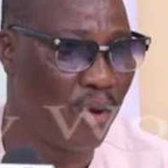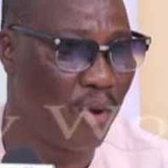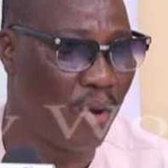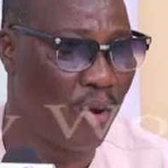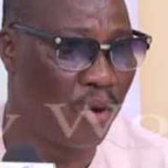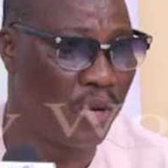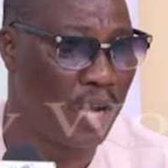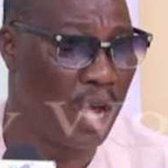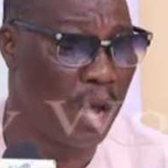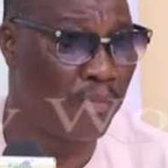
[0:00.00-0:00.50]

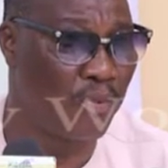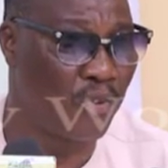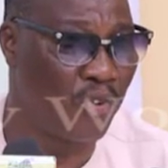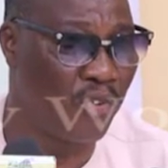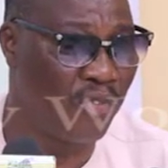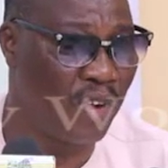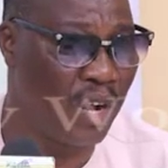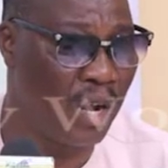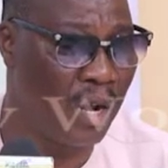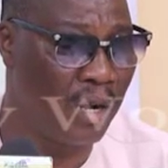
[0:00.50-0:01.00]
on
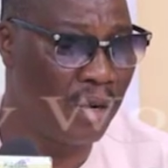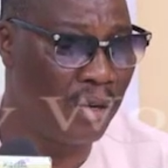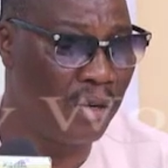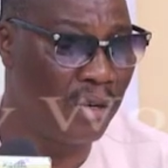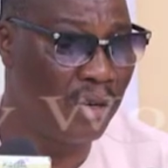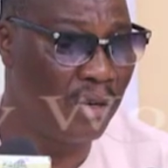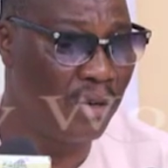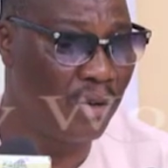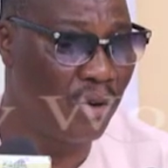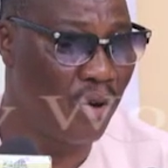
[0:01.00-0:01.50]
approval
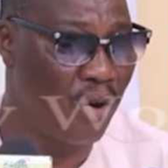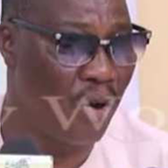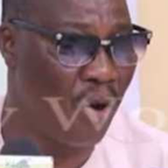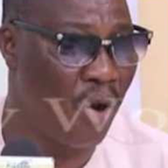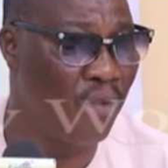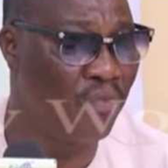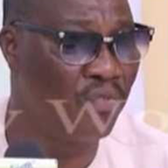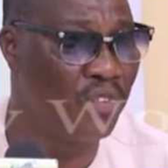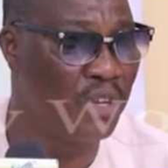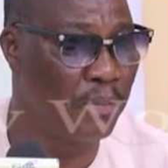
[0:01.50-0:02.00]

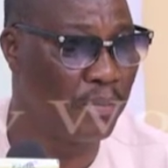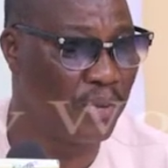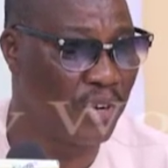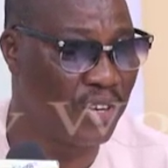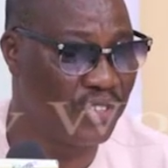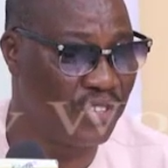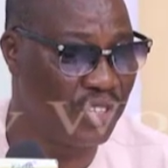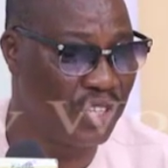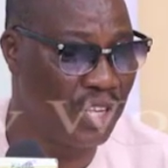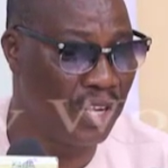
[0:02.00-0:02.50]
of the
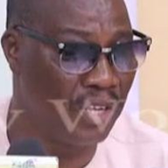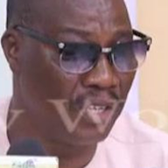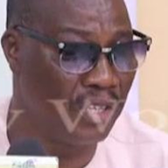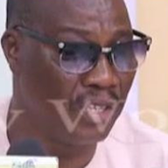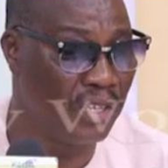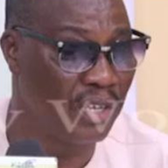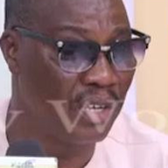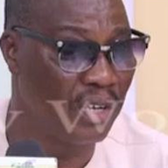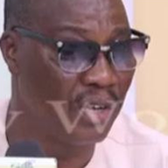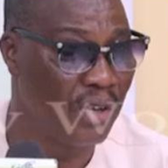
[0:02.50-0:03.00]
President,
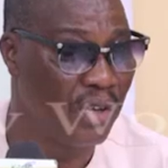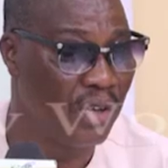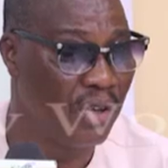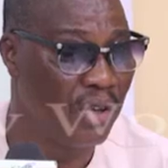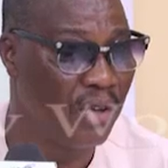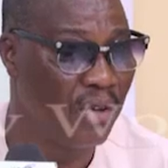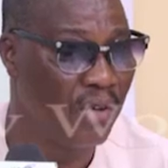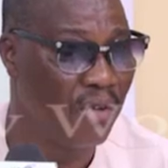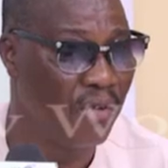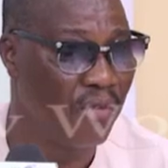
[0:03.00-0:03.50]

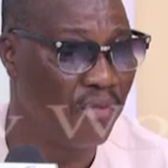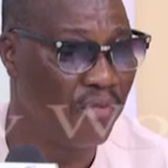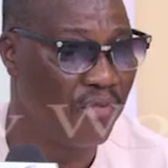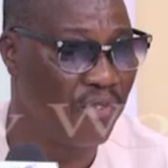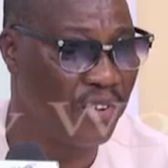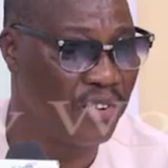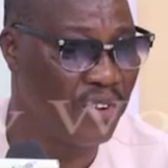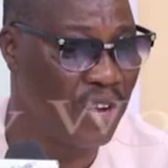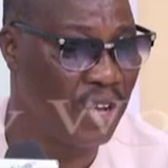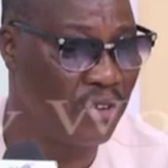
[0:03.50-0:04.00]

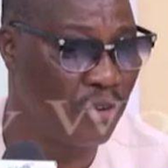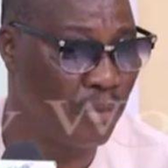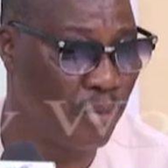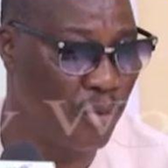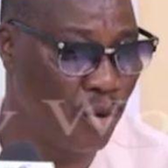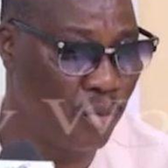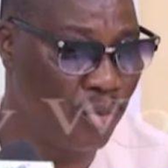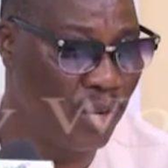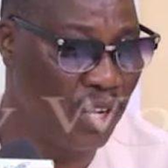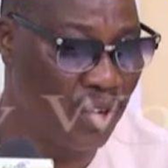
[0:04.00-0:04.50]
Federal
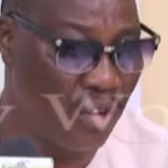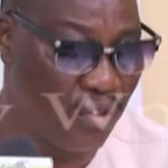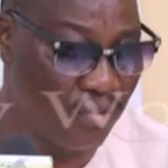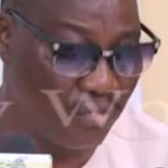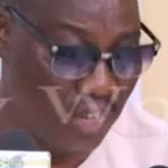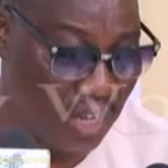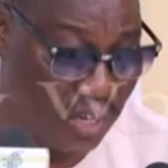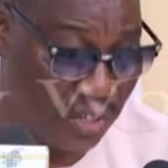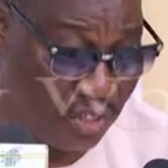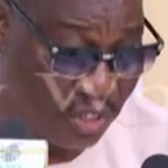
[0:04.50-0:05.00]
Republic of
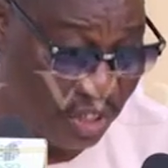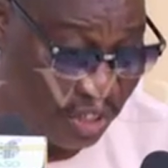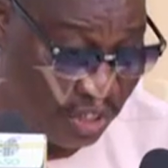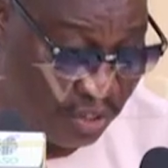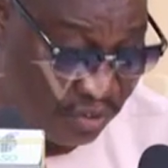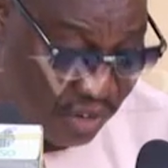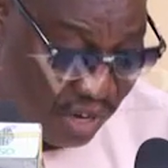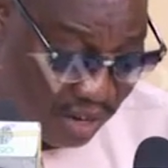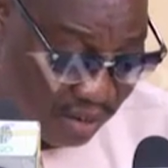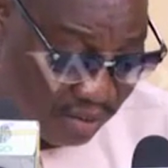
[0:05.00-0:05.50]

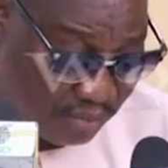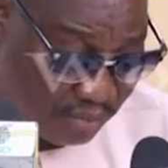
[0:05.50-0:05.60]
Nigeria.